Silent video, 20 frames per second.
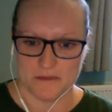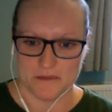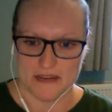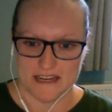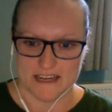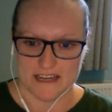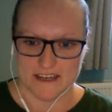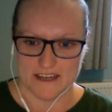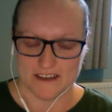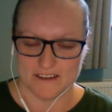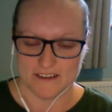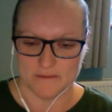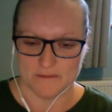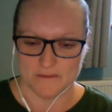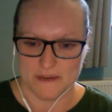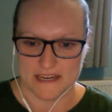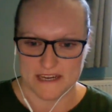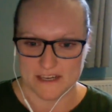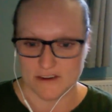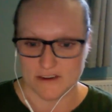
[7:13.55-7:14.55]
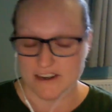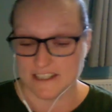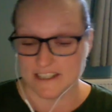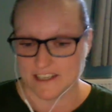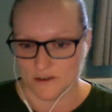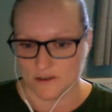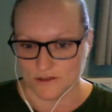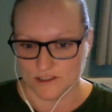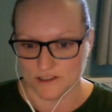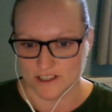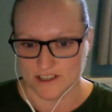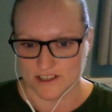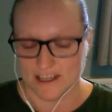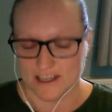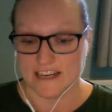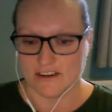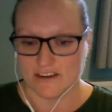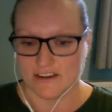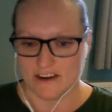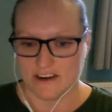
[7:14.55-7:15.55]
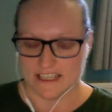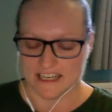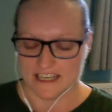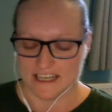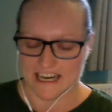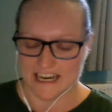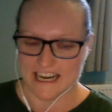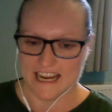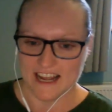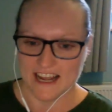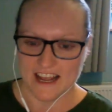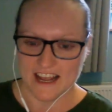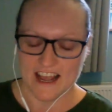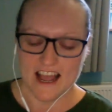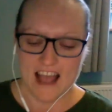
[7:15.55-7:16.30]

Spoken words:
to be critical, to think critically,